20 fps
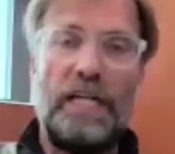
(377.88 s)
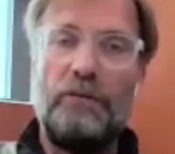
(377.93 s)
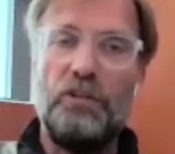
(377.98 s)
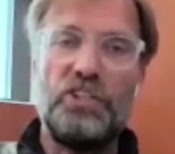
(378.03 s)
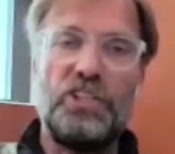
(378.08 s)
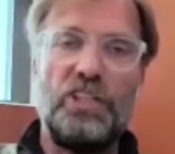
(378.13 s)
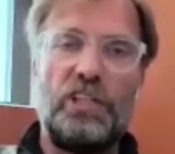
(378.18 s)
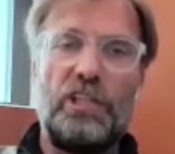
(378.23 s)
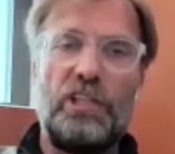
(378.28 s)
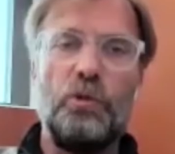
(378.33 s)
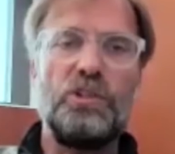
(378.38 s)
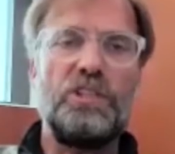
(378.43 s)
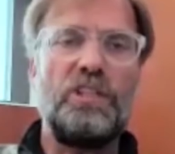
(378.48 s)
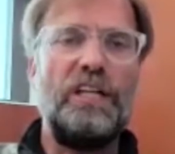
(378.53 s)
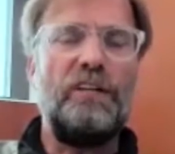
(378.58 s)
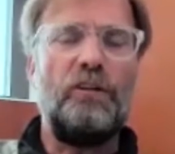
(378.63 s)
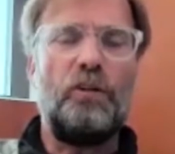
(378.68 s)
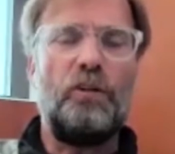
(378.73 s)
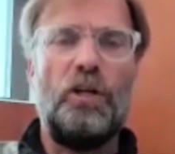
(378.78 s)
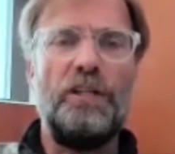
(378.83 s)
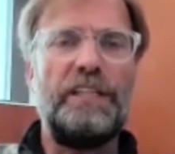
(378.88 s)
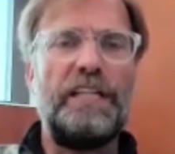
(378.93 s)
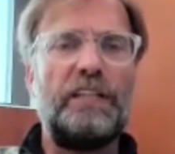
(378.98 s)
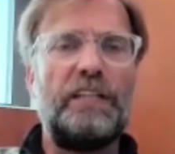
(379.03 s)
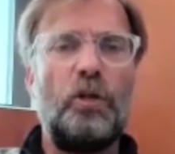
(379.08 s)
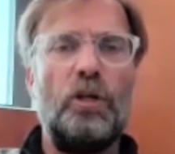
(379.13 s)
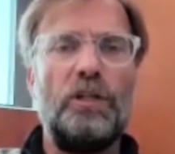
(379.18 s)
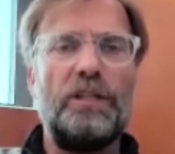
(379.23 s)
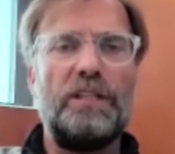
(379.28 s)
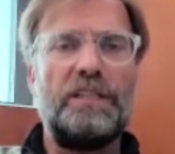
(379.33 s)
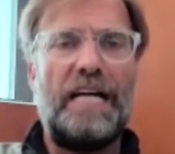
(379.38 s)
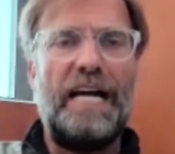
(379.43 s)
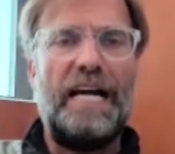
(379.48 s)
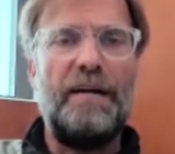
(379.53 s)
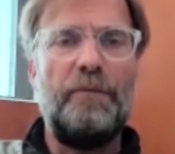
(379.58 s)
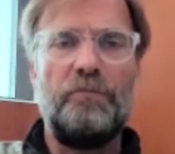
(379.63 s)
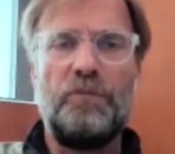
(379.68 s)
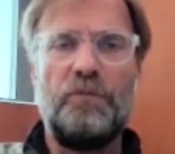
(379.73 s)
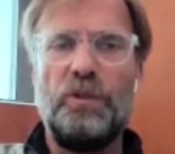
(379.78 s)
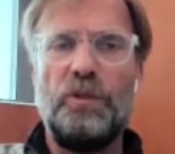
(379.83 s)
I was in close contact all the
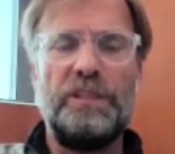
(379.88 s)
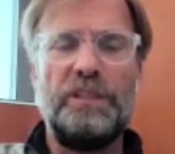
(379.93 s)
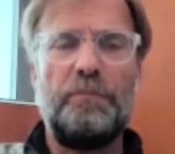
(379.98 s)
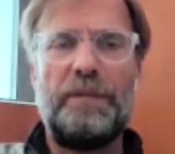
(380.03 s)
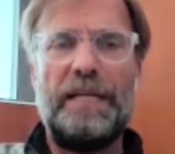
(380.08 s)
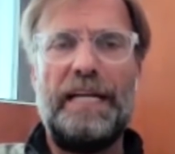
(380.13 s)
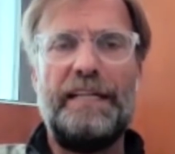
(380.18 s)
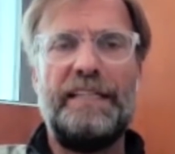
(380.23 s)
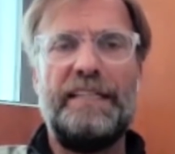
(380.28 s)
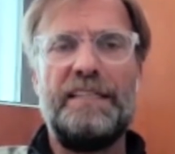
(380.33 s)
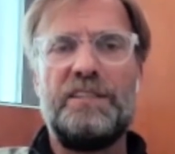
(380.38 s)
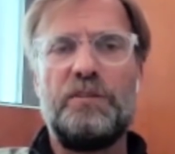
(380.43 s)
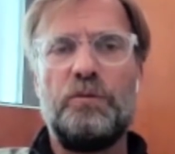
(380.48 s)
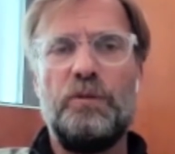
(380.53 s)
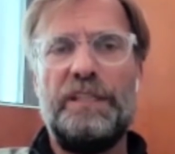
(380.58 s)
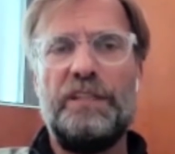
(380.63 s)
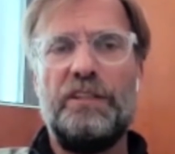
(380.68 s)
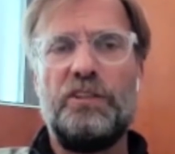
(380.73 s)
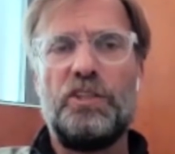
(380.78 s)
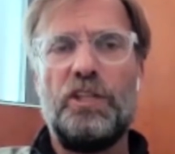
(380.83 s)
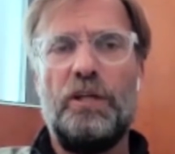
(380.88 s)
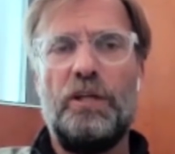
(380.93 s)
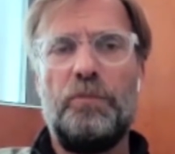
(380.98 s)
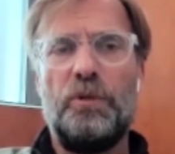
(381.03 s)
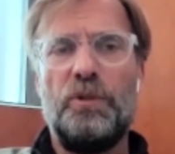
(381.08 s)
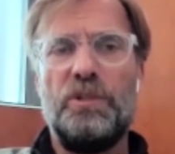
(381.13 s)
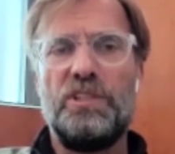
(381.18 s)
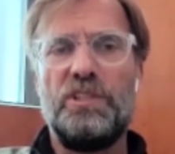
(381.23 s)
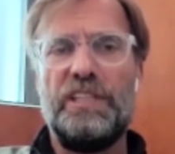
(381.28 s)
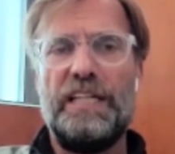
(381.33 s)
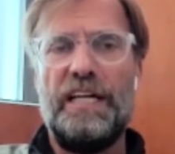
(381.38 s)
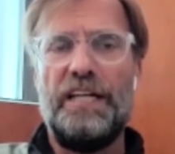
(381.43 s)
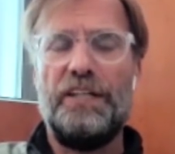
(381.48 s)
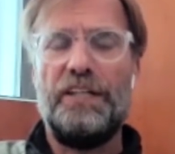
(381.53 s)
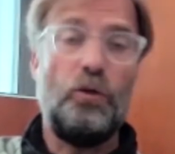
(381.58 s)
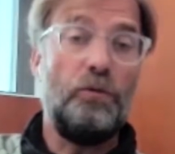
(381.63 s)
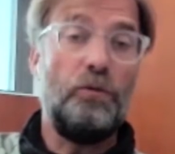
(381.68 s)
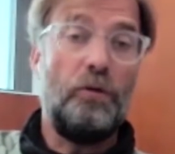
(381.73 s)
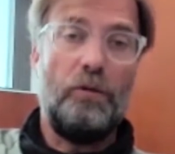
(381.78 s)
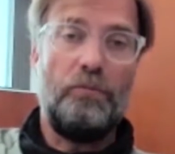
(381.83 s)
time during the plannings in the German Bundesliga. I
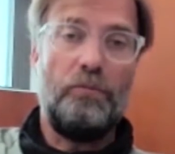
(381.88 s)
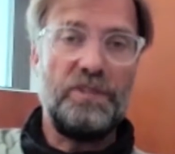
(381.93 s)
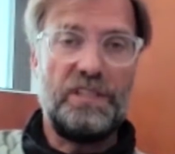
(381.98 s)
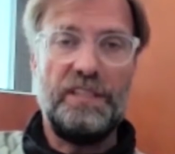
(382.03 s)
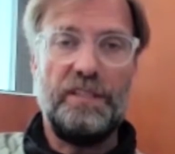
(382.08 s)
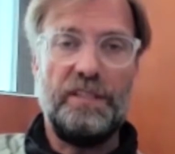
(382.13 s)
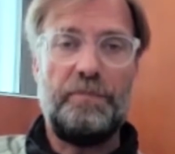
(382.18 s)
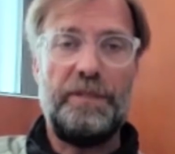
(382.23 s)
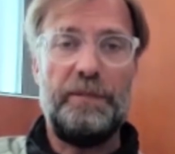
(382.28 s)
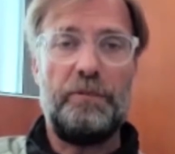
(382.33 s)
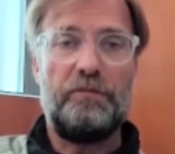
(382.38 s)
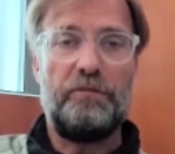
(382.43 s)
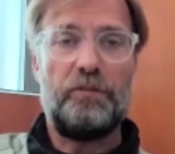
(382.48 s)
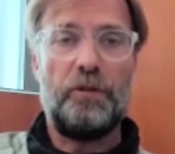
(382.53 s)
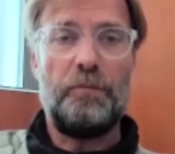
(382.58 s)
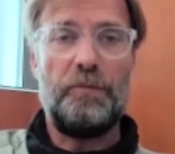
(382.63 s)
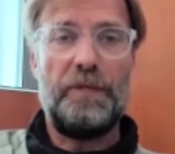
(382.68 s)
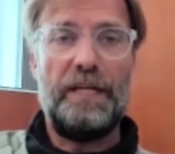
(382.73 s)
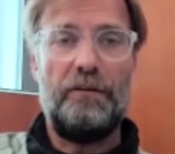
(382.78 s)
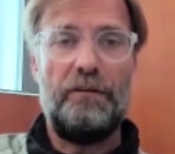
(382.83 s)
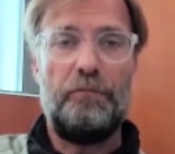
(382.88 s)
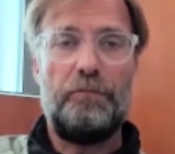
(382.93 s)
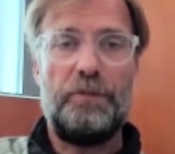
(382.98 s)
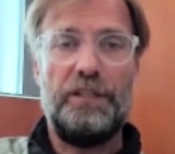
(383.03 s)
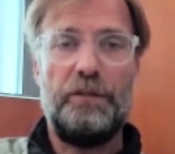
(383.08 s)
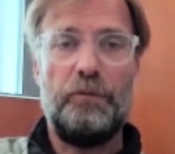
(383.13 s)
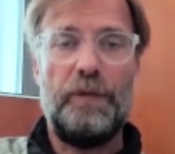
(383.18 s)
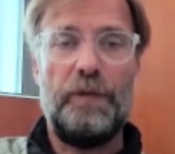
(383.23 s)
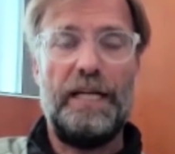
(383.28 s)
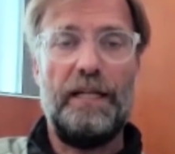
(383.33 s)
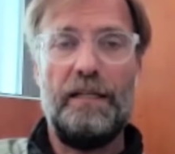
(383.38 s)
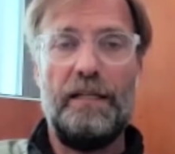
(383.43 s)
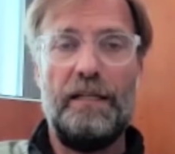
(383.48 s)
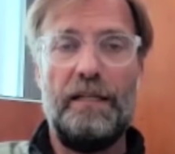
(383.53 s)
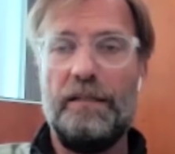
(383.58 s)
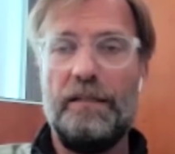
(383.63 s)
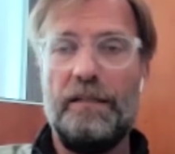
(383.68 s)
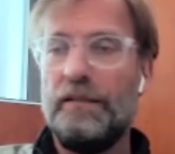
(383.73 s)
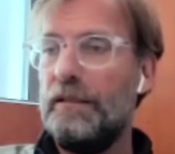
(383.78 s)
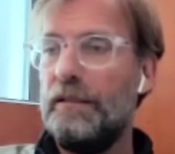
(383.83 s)
know obviously the people from there pretty
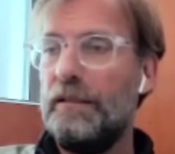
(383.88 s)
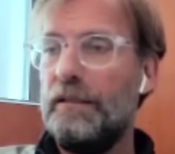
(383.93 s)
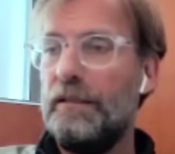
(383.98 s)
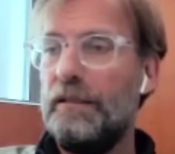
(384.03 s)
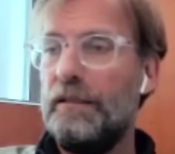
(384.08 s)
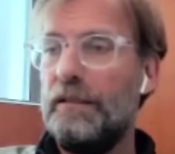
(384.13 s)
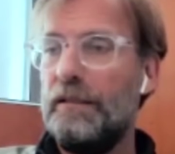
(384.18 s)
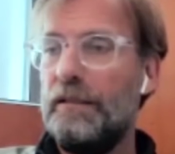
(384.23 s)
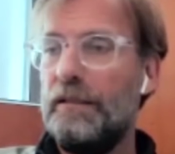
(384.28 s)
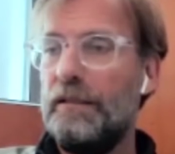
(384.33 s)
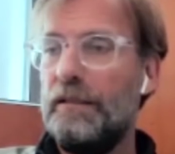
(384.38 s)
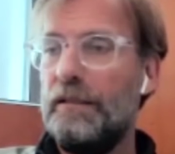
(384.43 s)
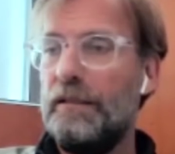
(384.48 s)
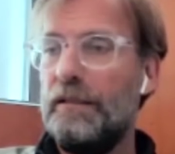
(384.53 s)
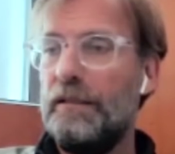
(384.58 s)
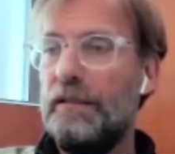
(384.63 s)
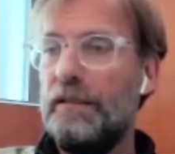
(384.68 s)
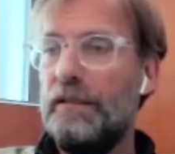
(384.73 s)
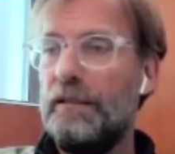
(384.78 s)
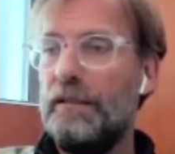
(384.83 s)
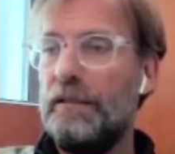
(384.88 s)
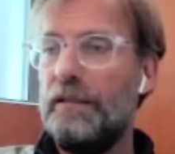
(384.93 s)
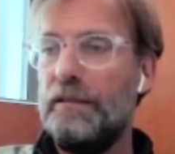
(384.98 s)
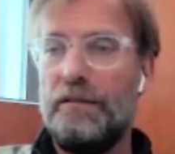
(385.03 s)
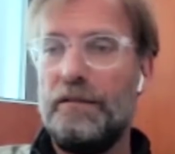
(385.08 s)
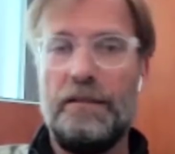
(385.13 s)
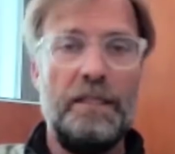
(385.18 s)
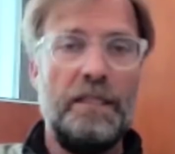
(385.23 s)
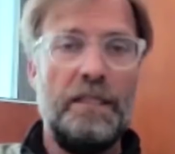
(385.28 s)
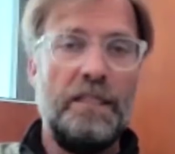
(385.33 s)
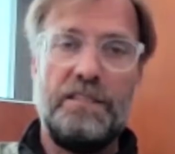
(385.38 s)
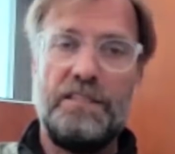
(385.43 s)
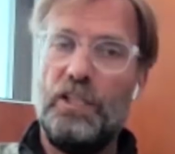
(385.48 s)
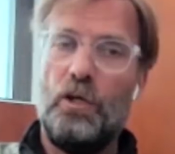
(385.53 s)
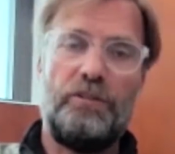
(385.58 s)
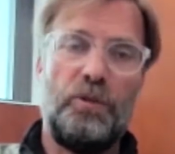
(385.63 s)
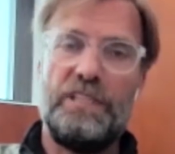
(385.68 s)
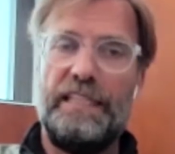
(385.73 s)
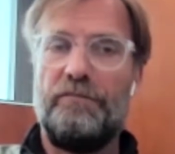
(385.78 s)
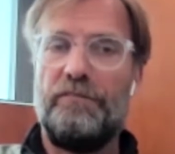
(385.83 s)
well, the
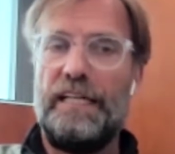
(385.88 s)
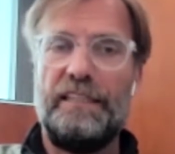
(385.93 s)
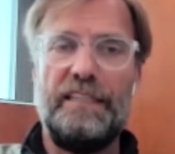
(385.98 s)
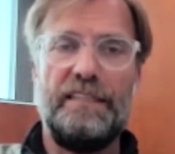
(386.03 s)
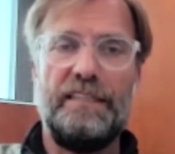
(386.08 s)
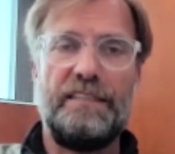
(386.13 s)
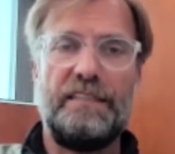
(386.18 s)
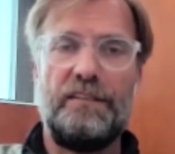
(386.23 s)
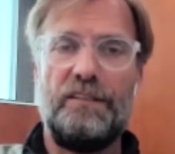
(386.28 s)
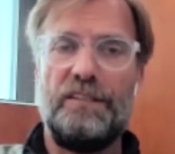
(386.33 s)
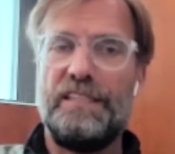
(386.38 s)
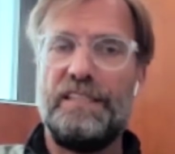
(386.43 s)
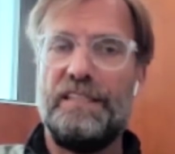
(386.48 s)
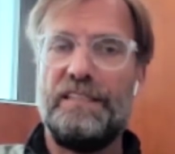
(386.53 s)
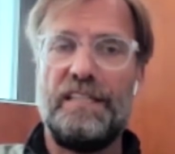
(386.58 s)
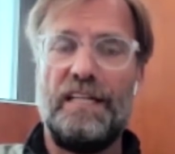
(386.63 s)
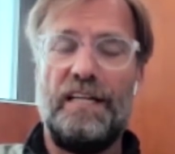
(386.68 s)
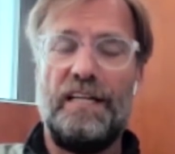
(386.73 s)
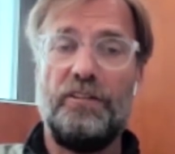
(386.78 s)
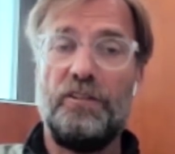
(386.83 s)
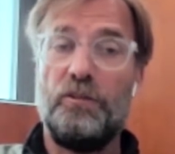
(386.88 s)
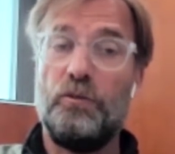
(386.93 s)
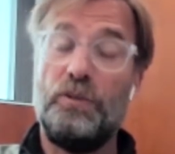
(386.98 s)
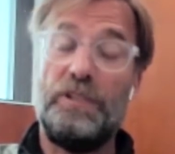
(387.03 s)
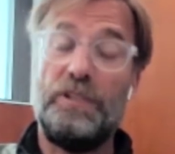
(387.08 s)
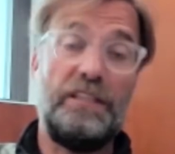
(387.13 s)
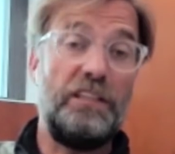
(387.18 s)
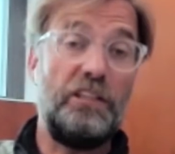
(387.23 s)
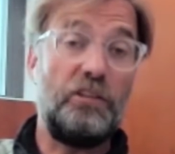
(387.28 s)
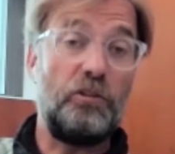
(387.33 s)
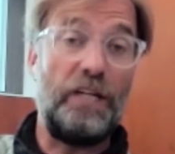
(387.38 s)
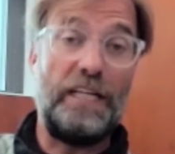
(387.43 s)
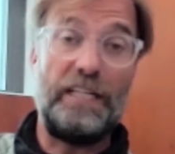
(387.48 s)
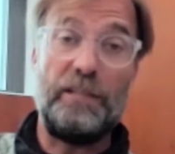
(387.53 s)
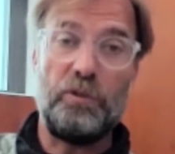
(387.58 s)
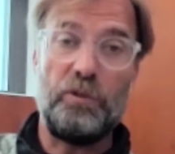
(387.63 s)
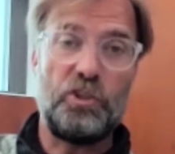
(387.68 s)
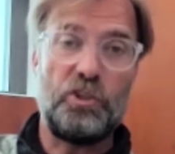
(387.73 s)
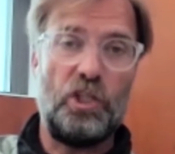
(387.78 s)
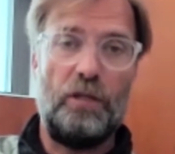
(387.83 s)
CEO of the Bundesliga, stuff like this, Christian
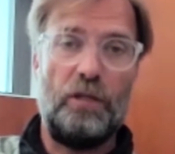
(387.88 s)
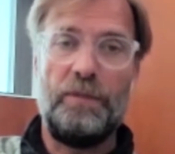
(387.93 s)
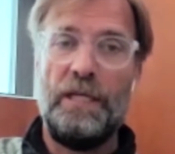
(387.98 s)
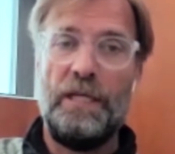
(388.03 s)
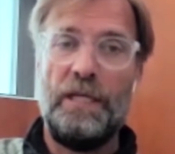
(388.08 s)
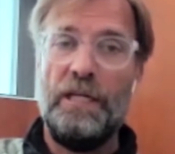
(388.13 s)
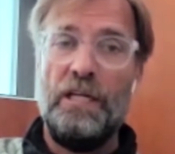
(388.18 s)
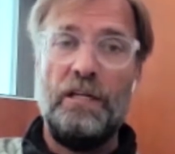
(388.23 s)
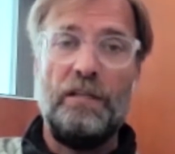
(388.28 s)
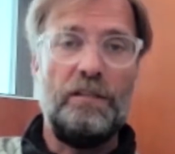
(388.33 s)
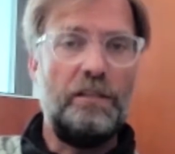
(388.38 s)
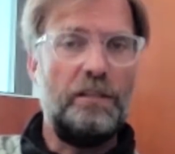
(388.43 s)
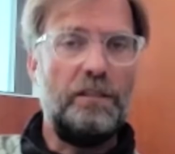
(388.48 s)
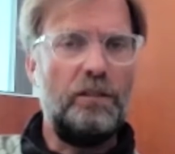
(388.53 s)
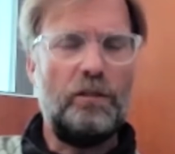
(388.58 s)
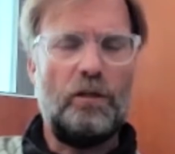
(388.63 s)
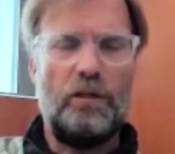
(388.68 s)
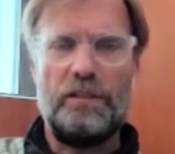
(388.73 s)
Seifert, who did an incredible job.